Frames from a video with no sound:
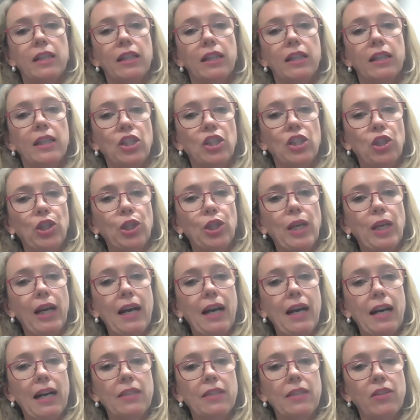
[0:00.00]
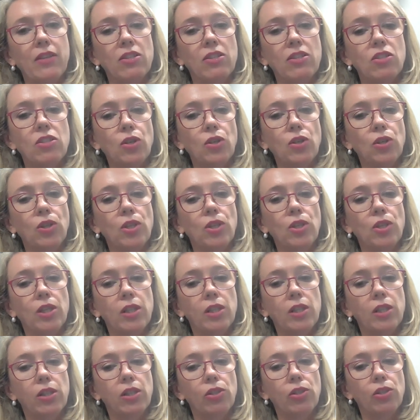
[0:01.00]
You know, uh, there's no
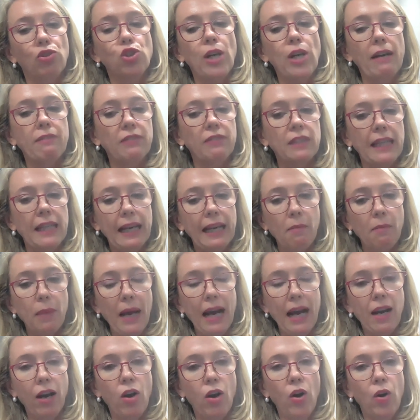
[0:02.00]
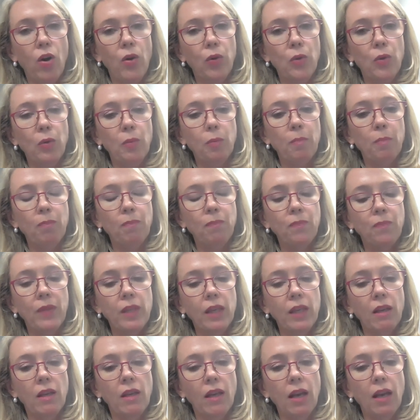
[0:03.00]
traveling back home.
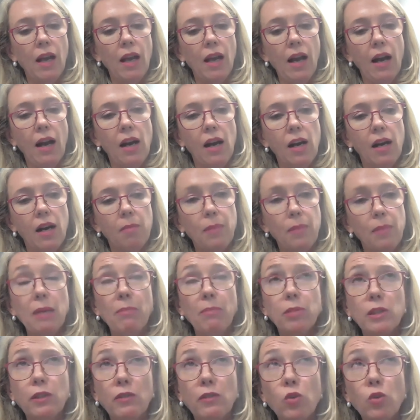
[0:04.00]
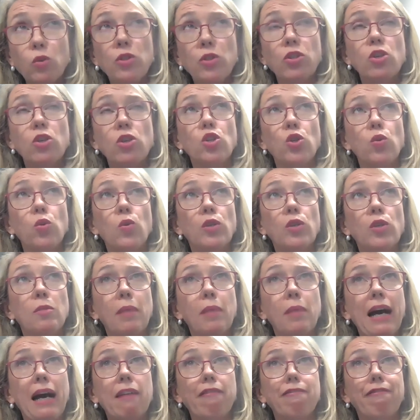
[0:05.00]
Uh, people have also talked
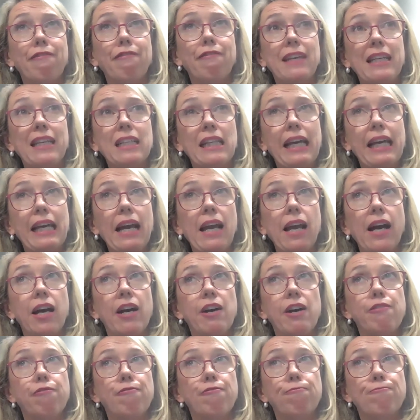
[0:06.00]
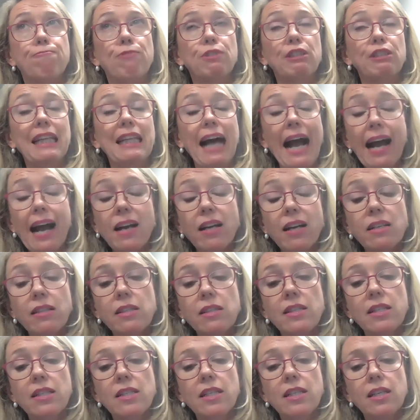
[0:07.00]
about feeling
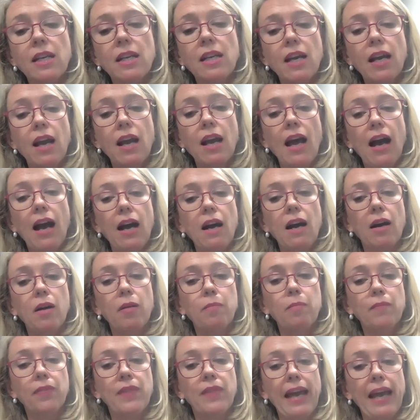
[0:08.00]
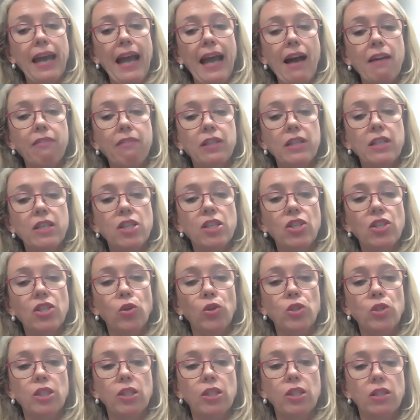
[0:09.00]
relaxed. Um, they haven't
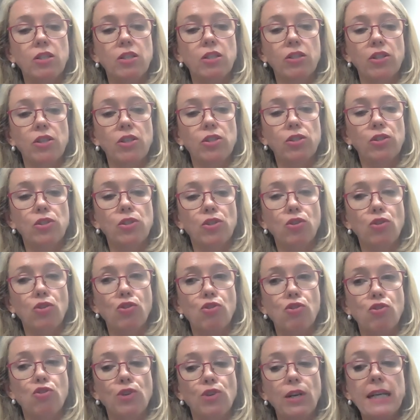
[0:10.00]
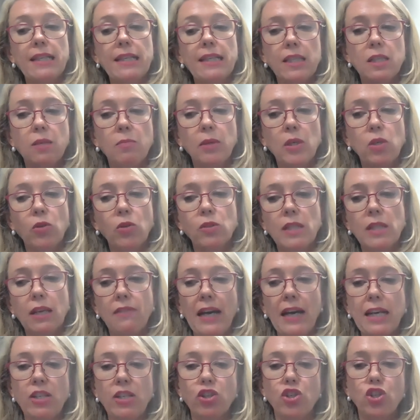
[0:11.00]
gotten stressed because they've
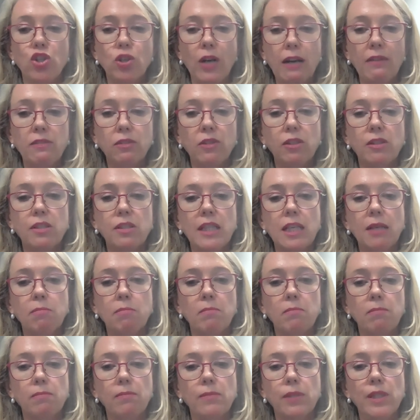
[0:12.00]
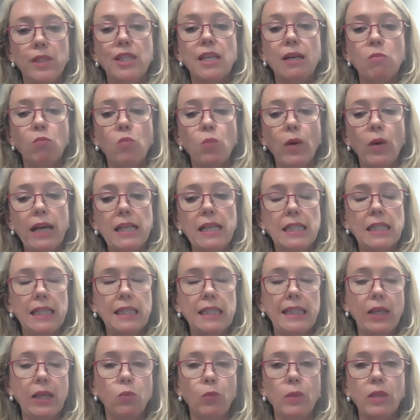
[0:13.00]
had to travel some somewhere
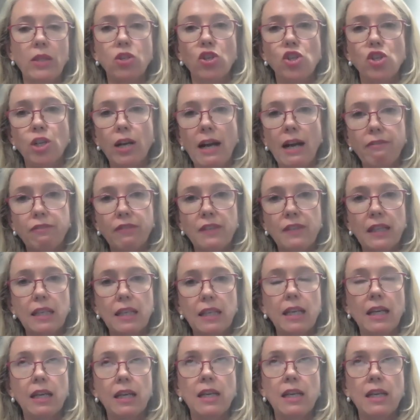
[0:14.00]
dealing with traffic